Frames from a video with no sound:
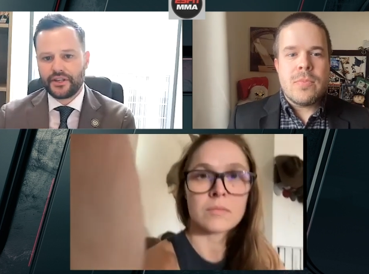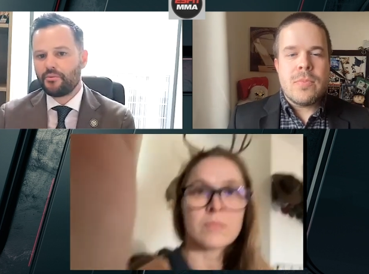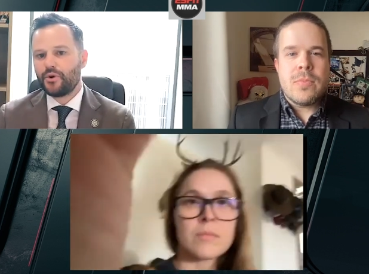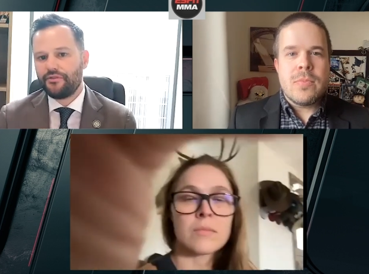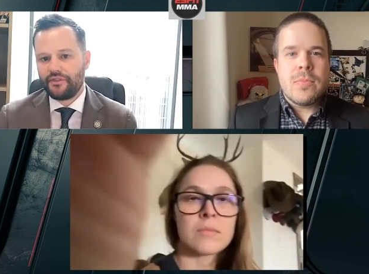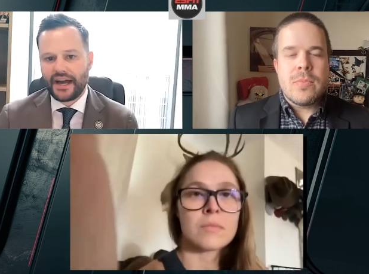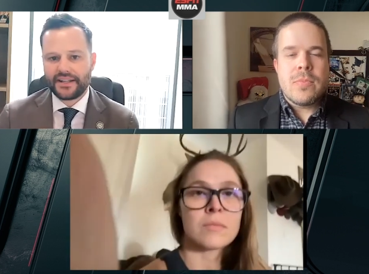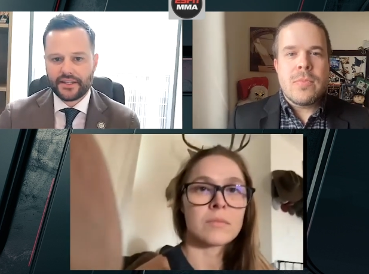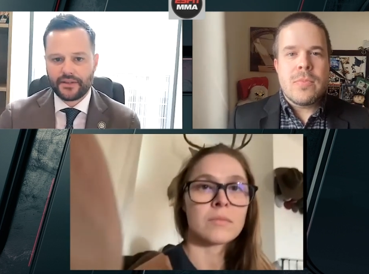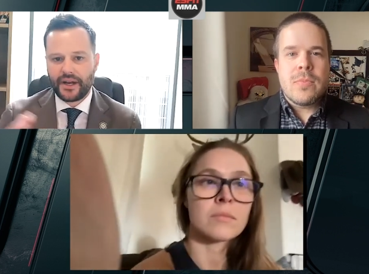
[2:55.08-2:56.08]
Speaker 1: number of
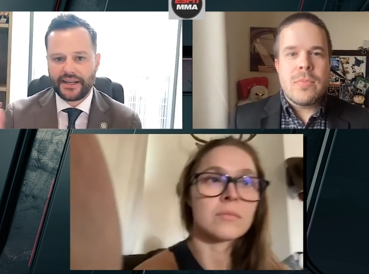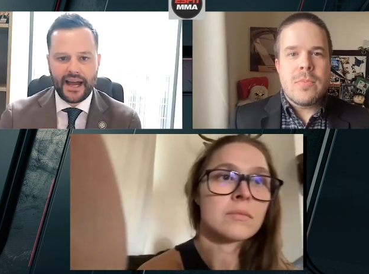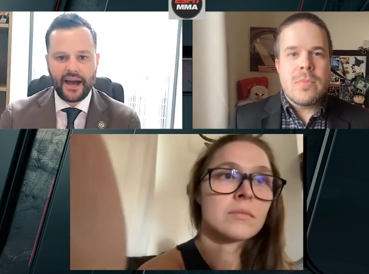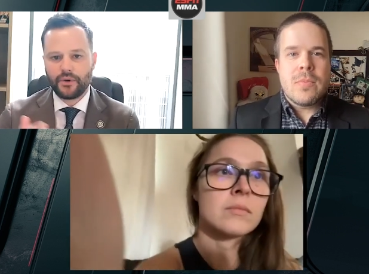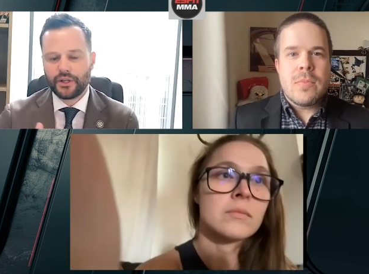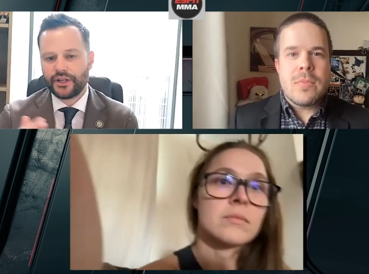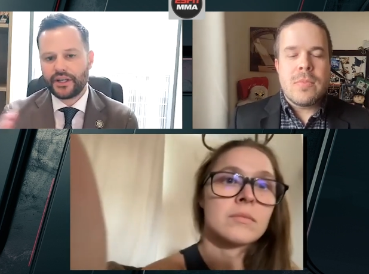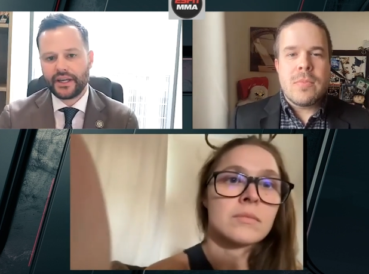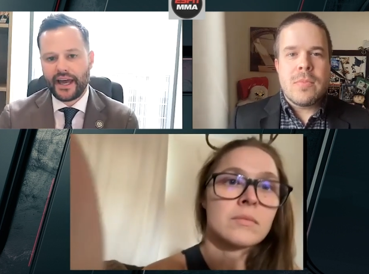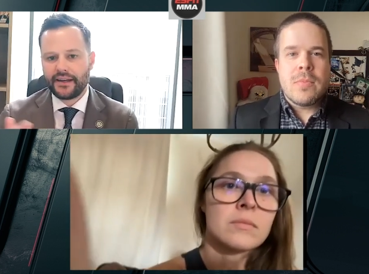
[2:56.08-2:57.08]
fights. And right now, we're
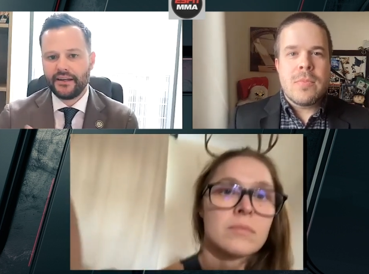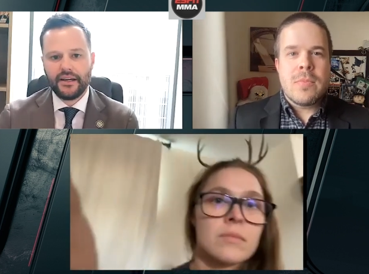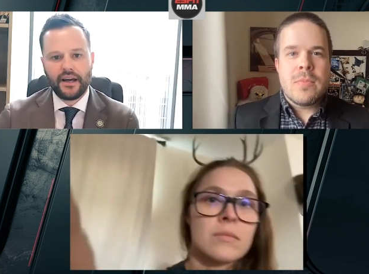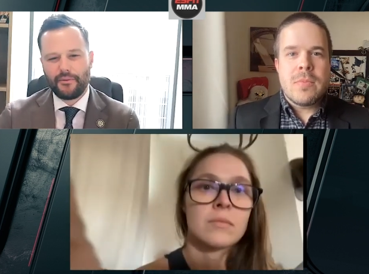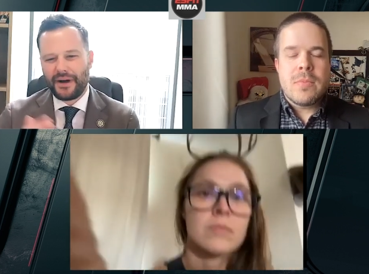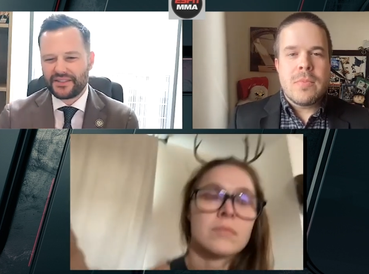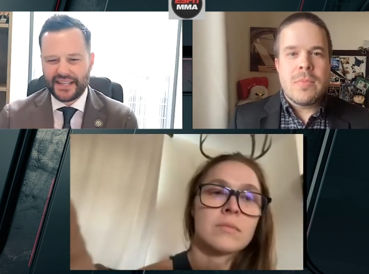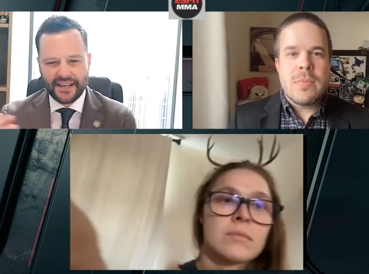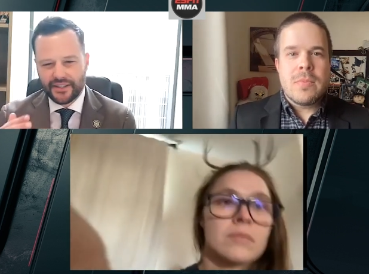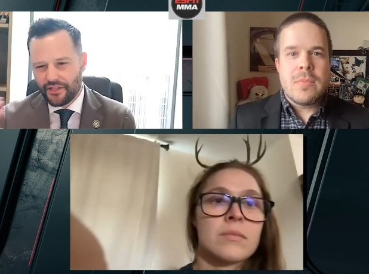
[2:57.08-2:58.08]
looking at about
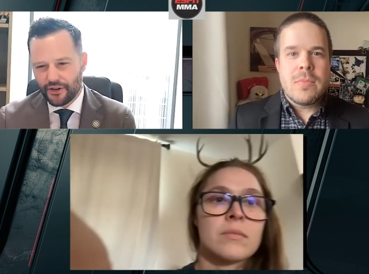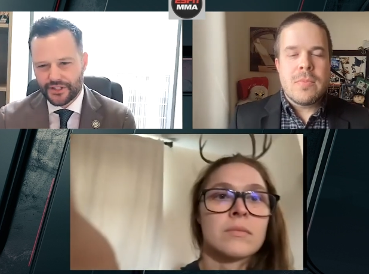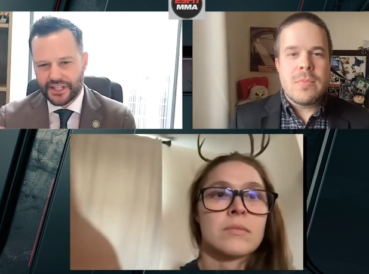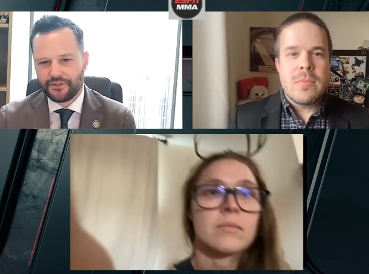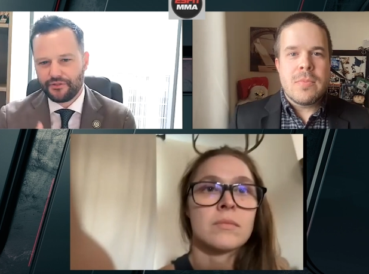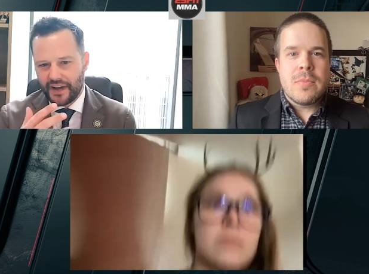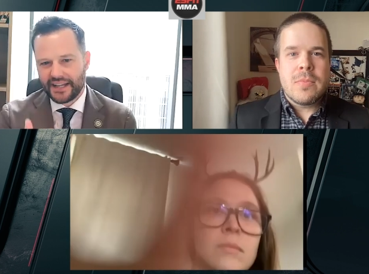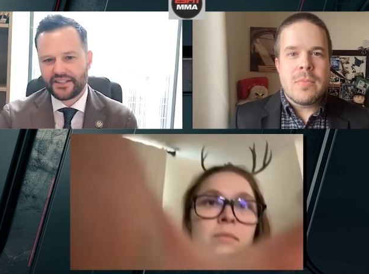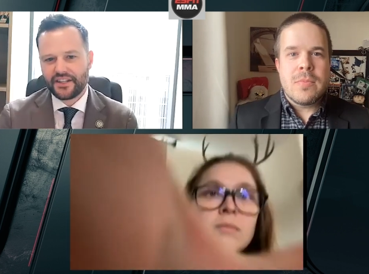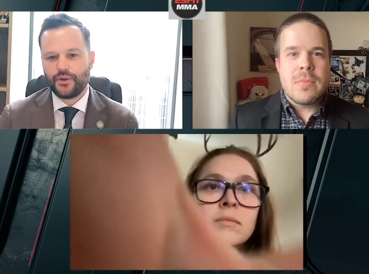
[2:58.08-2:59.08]
ten to thirteen
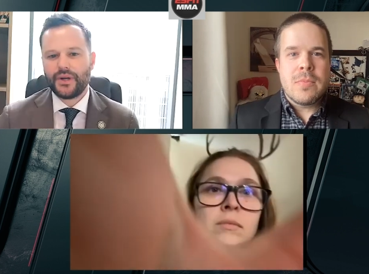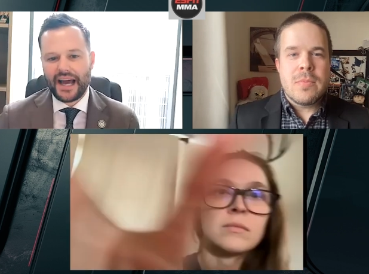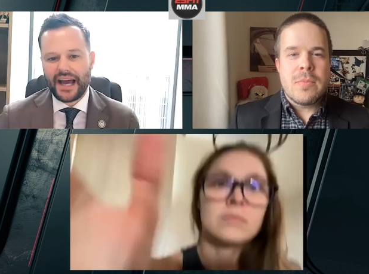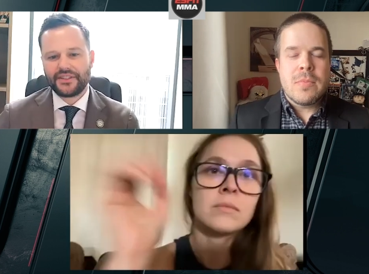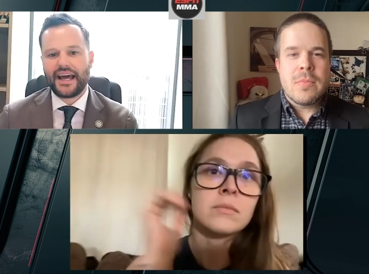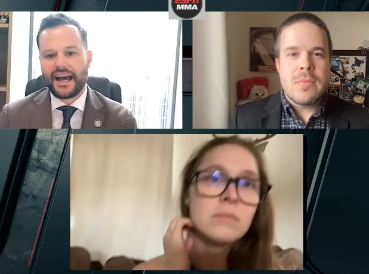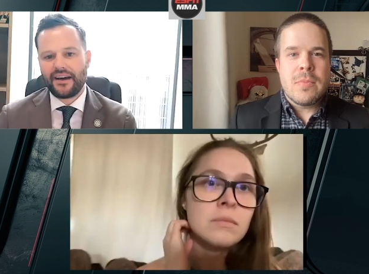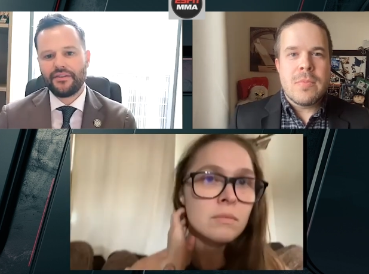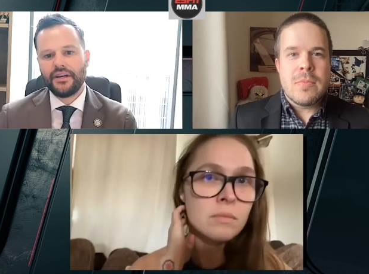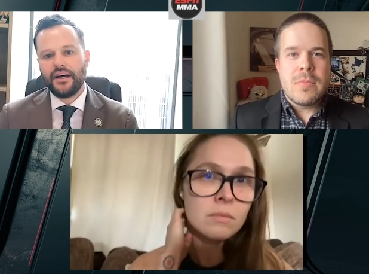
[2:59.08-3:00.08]
fights that you would have to
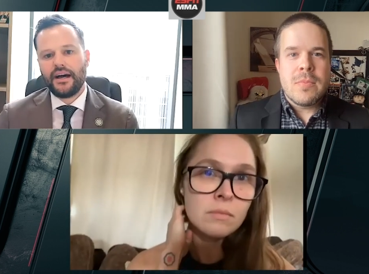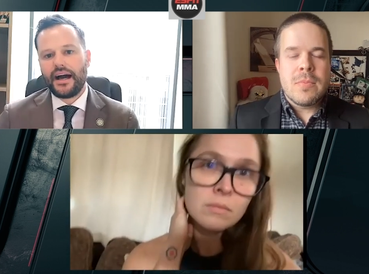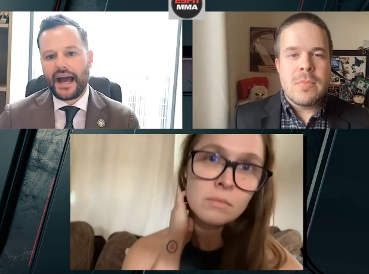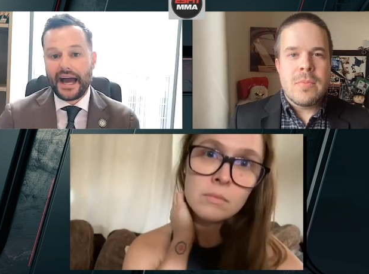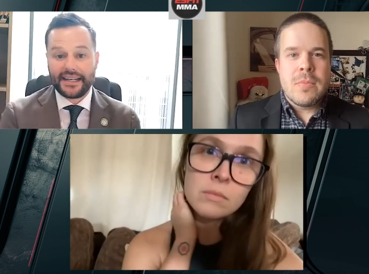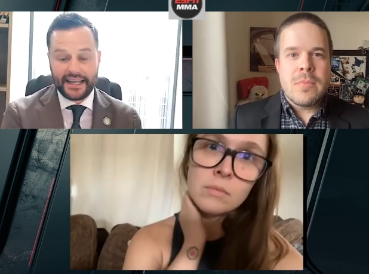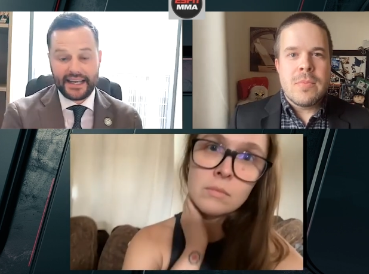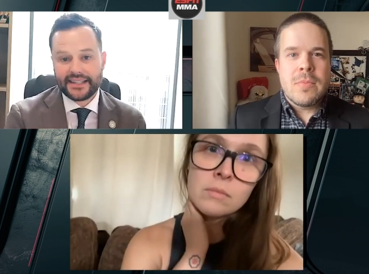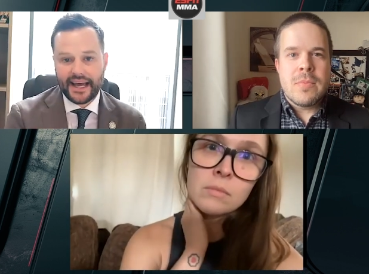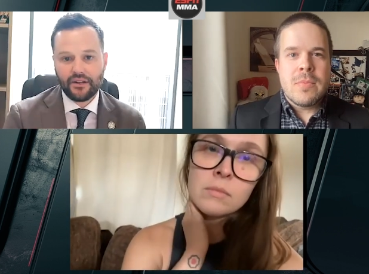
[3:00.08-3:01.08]
have uh, had
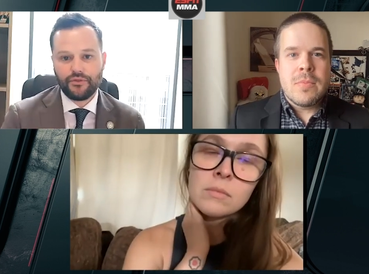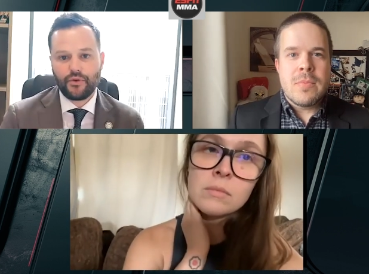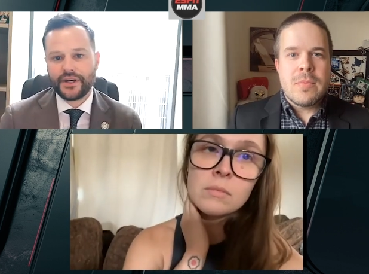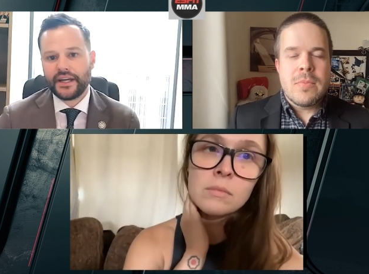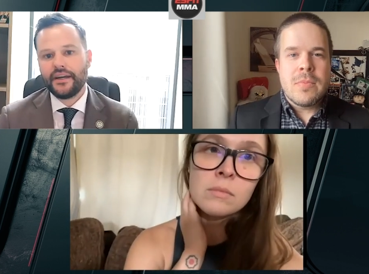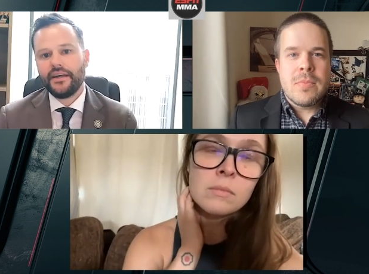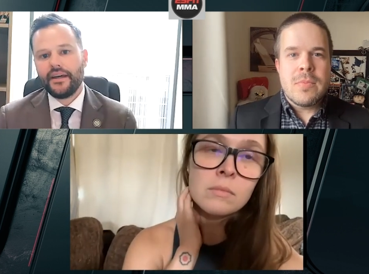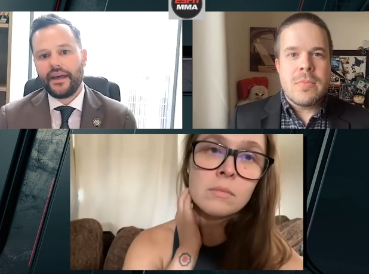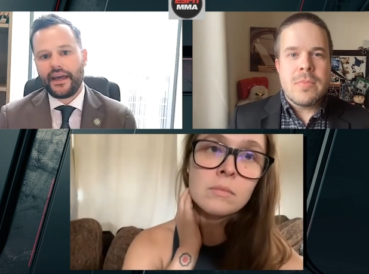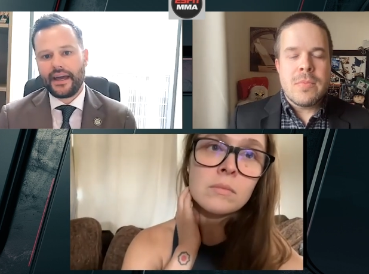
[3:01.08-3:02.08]
in California,
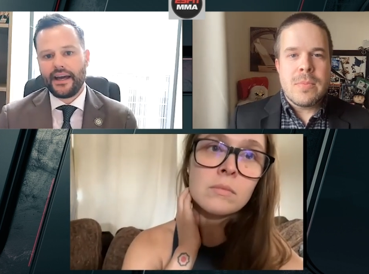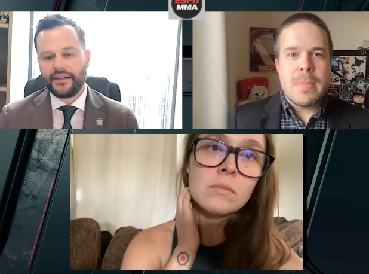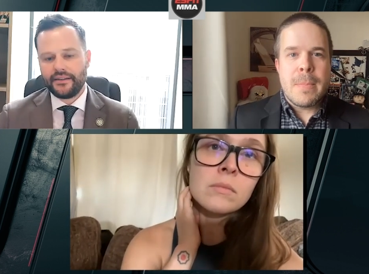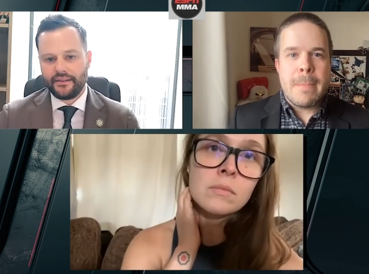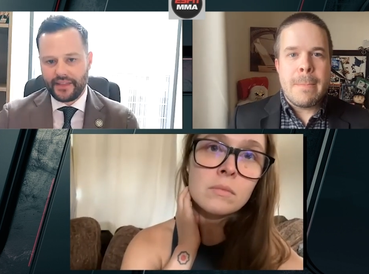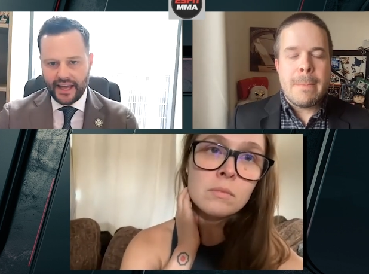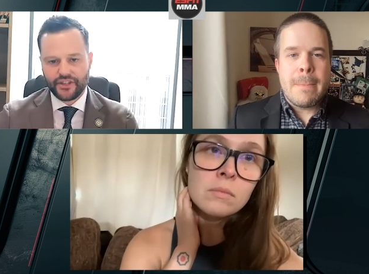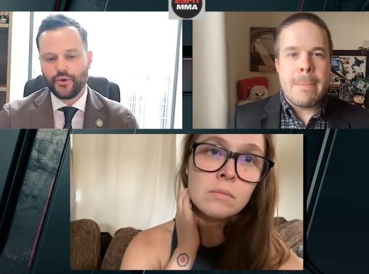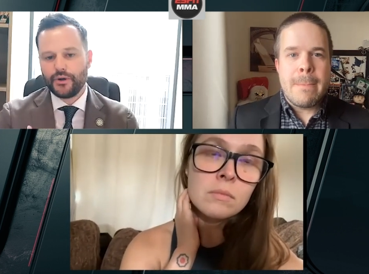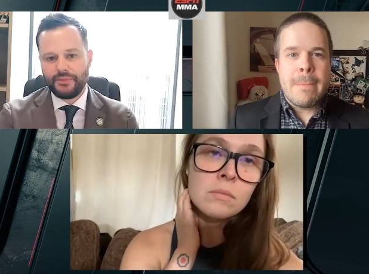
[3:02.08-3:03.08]
and then
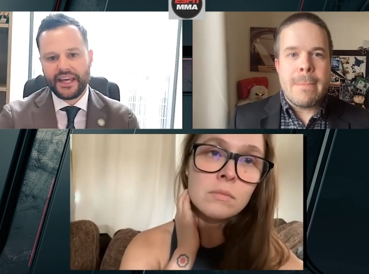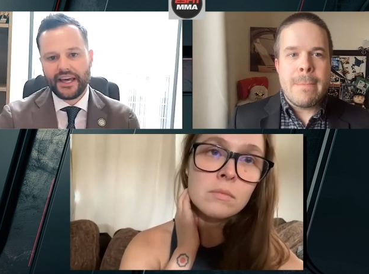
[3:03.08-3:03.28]
you would be